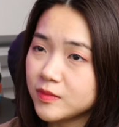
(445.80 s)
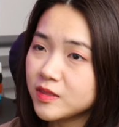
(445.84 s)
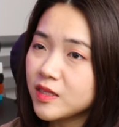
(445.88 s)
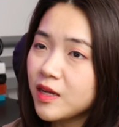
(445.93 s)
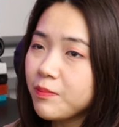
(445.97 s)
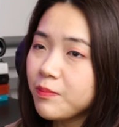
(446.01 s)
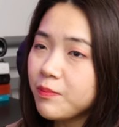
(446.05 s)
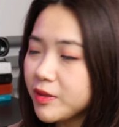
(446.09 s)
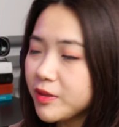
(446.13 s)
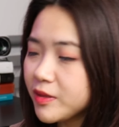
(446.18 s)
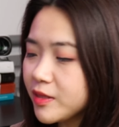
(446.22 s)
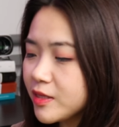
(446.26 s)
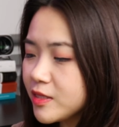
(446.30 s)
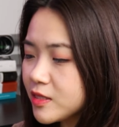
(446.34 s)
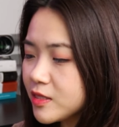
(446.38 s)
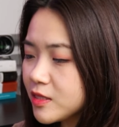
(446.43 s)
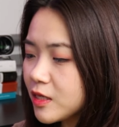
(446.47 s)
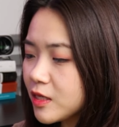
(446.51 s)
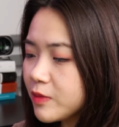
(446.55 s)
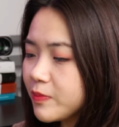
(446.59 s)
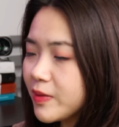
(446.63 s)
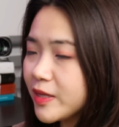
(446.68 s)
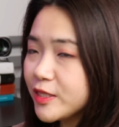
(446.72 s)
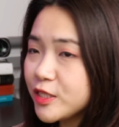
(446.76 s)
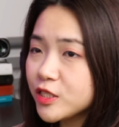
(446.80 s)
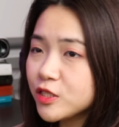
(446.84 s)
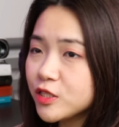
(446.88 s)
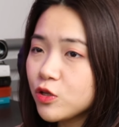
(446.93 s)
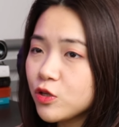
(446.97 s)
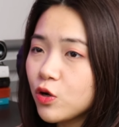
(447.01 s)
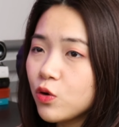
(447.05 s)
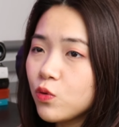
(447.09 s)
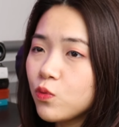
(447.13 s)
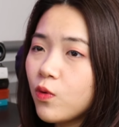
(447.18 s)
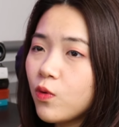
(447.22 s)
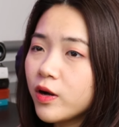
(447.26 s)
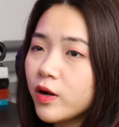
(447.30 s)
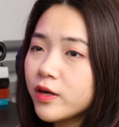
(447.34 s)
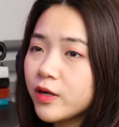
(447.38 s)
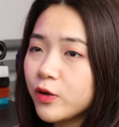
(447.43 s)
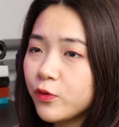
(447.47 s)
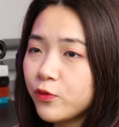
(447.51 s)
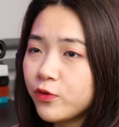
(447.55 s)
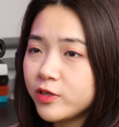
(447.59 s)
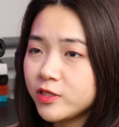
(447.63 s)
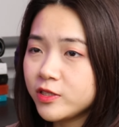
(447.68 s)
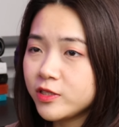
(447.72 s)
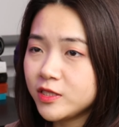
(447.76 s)
But this time I just don't want to
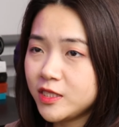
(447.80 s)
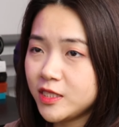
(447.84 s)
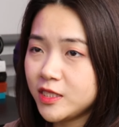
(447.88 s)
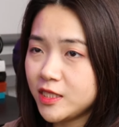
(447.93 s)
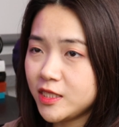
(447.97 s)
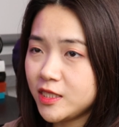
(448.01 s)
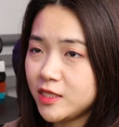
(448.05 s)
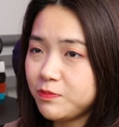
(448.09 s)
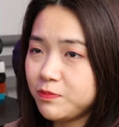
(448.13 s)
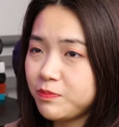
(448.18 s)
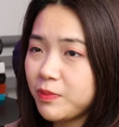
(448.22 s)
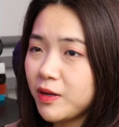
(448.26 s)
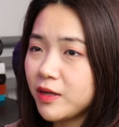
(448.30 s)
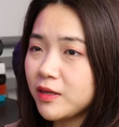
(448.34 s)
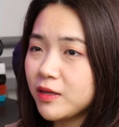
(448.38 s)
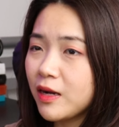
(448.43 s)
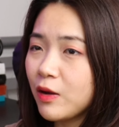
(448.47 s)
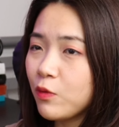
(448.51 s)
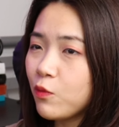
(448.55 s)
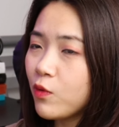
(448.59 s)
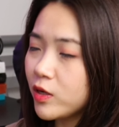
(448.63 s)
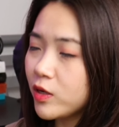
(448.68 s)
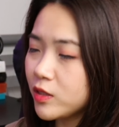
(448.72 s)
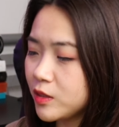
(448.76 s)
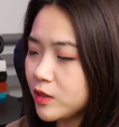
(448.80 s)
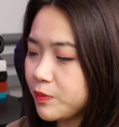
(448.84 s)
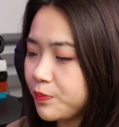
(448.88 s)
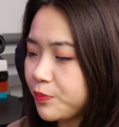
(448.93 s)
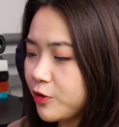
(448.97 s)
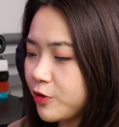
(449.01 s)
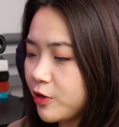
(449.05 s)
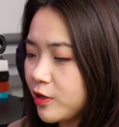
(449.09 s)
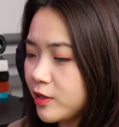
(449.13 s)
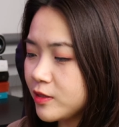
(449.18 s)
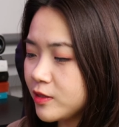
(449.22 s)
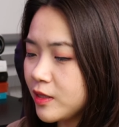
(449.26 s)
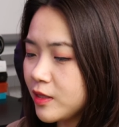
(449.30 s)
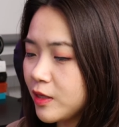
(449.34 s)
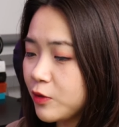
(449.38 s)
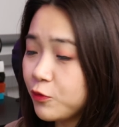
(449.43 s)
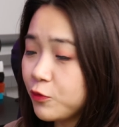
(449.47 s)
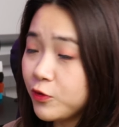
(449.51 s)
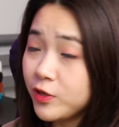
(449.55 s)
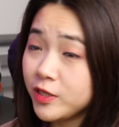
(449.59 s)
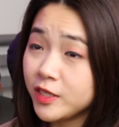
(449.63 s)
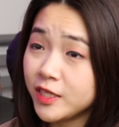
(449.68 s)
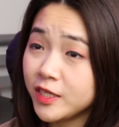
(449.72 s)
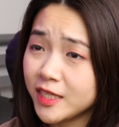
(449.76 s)
run d, but I want to run a
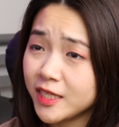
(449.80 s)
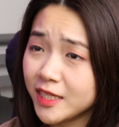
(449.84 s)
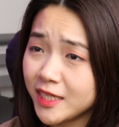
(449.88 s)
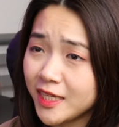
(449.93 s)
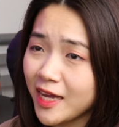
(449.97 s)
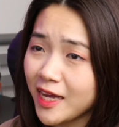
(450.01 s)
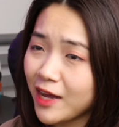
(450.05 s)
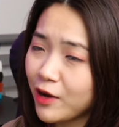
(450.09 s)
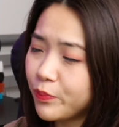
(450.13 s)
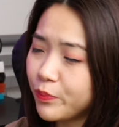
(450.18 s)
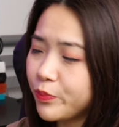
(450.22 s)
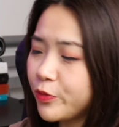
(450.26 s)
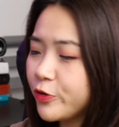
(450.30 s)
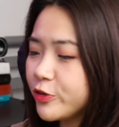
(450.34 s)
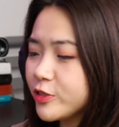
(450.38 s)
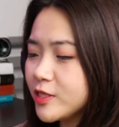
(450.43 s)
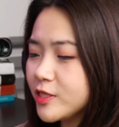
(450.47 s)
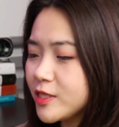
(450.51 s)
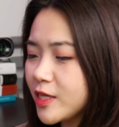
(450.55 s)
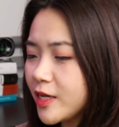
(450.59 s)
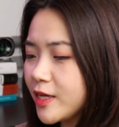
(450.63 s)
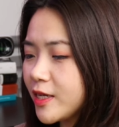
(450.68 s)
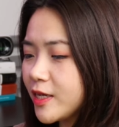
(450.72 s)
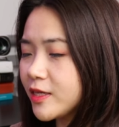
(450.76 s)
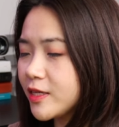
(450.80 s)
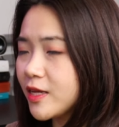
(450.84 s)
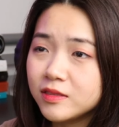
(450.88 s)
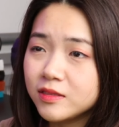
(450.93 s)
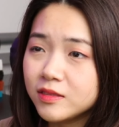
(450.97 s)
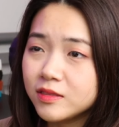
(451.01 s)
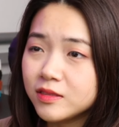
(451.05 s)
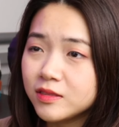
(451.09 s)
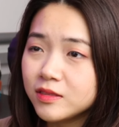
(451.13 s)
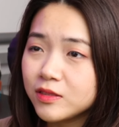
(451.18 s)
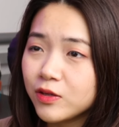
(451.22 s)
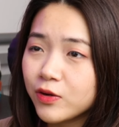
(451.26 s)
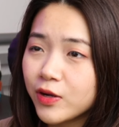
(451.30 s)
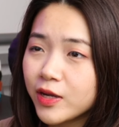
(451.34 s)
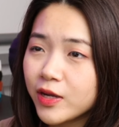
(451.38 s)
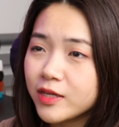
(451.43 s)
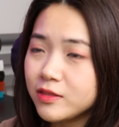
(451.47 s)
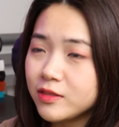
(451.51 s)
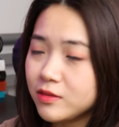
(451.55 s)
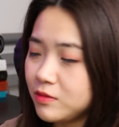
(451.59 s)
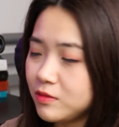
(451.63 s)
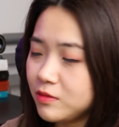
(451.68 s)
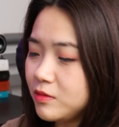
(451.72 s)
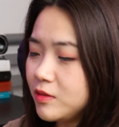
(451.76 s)
really clear output saying, okay,
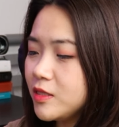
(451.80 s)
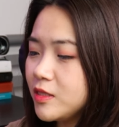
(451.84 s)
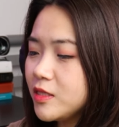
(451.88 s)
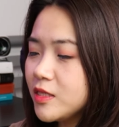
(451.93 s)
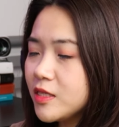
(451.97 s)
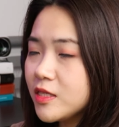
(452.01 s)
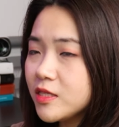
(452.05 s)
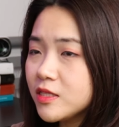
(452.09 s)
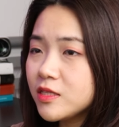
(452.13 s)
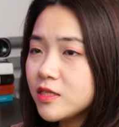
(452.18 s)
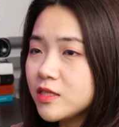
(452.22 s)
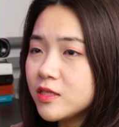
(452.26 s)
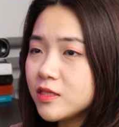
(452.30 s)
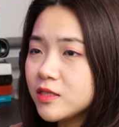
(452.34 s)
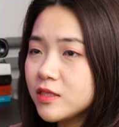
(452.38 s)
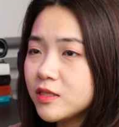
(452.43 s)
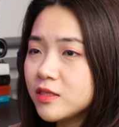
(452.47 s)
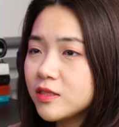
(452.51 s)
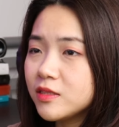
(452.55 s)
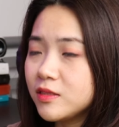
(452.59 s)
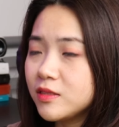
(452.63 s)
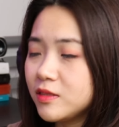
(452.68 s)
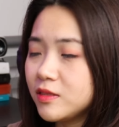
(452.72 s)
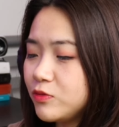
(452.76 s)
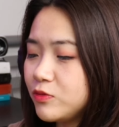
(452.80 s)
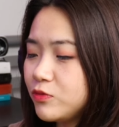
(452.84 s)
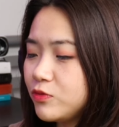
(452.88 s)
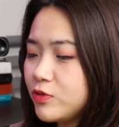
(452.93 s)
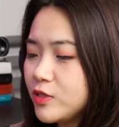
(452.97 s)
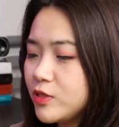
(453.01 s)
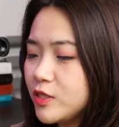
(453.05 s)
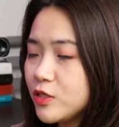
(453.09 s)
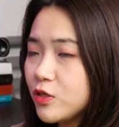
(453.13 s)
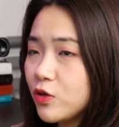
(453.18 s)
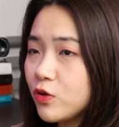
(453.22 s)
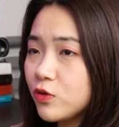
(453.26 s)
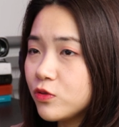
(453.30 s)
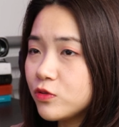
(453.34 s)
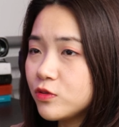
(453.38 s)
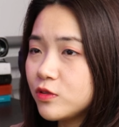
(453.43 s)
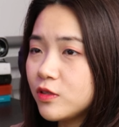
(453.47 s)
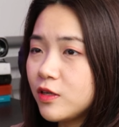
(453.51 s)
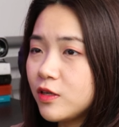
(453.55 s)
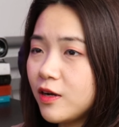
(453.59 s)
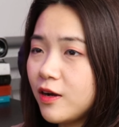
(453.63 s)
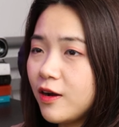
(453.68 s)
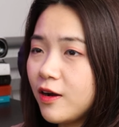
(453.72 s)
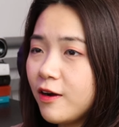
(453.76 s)
this is the result
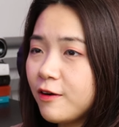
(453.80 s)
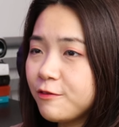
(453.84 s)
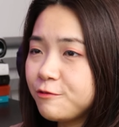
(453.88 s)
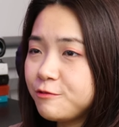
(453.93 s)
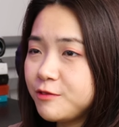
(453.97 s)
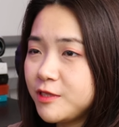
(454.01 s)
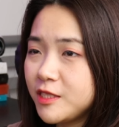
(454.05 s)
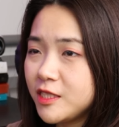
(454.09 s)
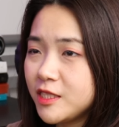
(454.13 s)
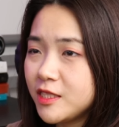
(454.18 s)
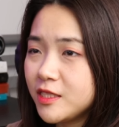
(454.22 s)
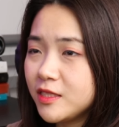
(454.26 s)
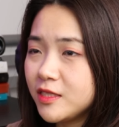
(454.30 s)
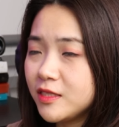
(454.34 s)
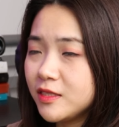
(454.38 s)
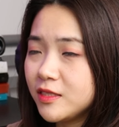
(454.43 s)
of d.